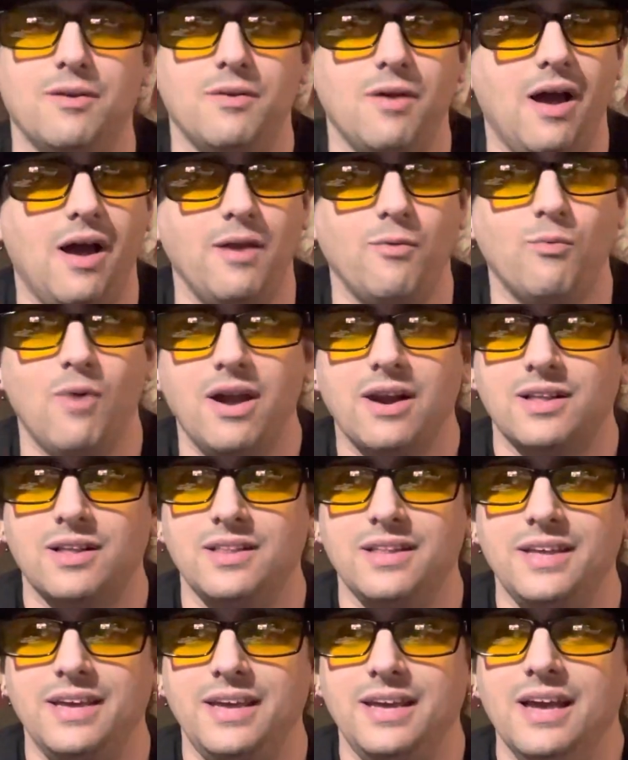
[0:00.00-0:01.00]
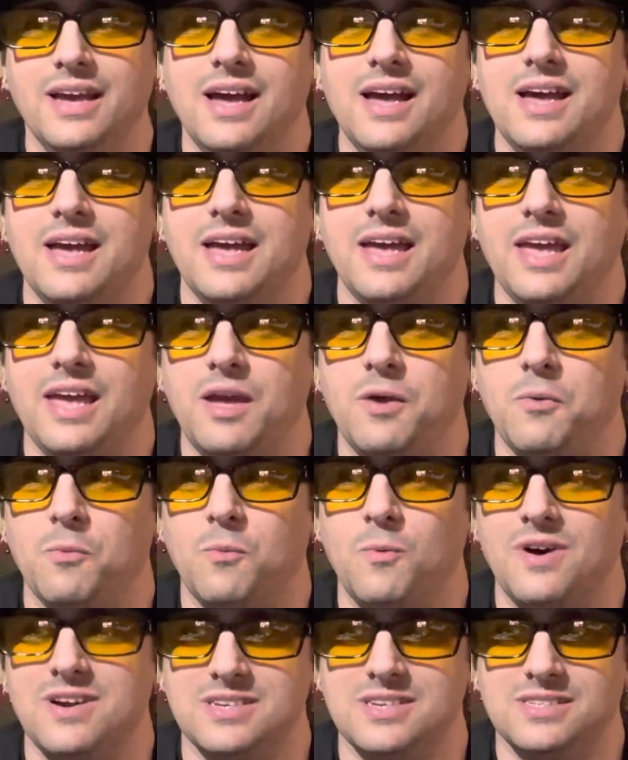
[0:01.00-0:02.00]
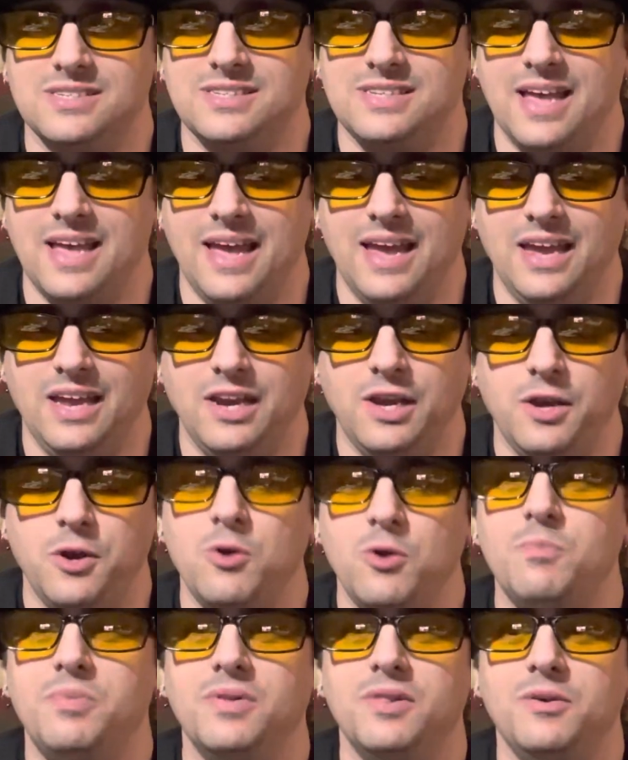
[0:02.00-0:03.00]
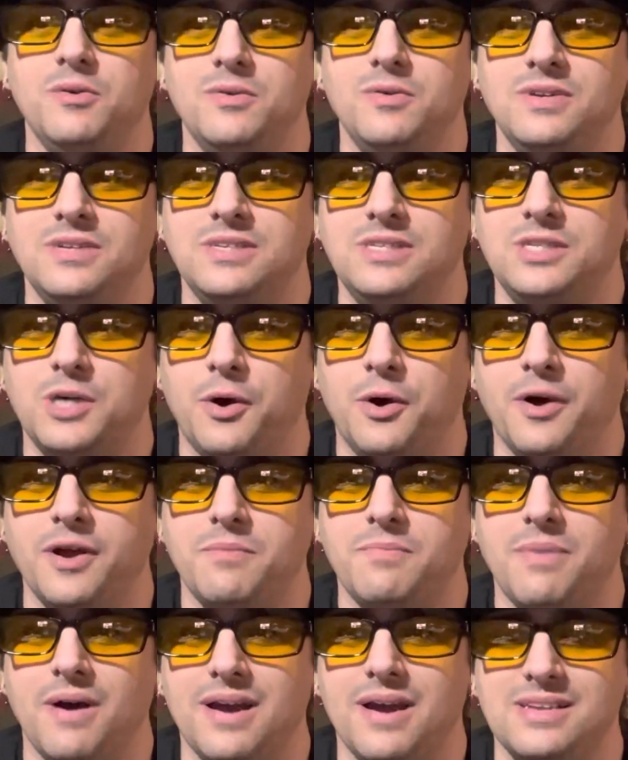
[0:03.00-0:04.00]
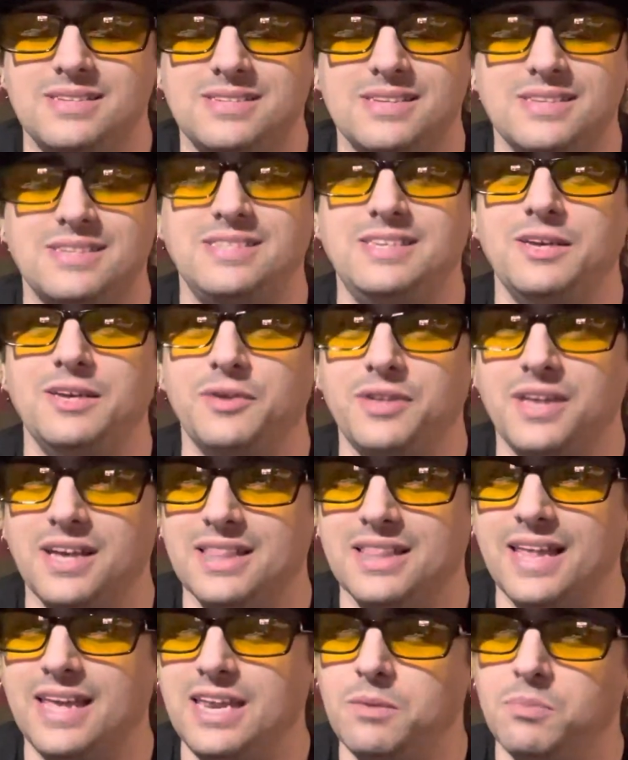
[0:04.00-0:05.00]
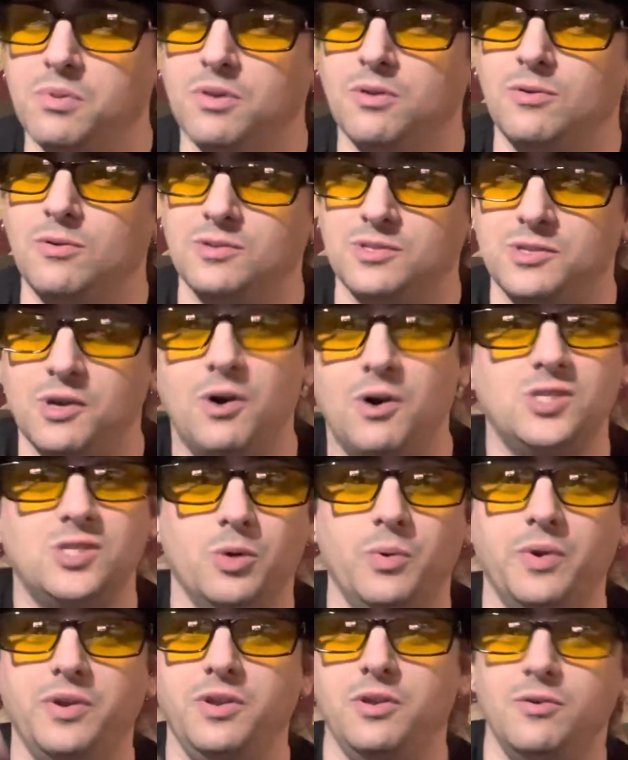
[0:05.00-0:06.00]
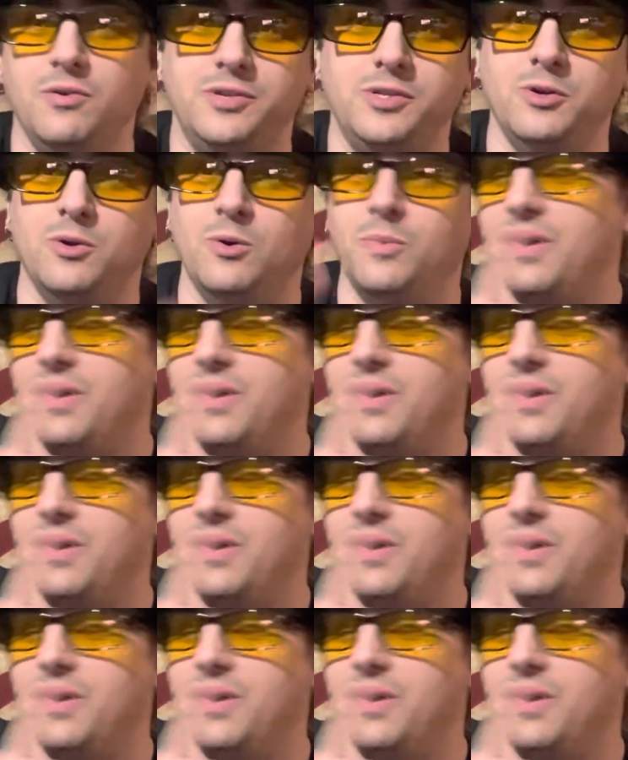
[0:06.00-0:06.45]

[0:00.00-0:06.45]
ironically, it was a new balloon taught by Cecilia Ladyballoons, also on YouTube.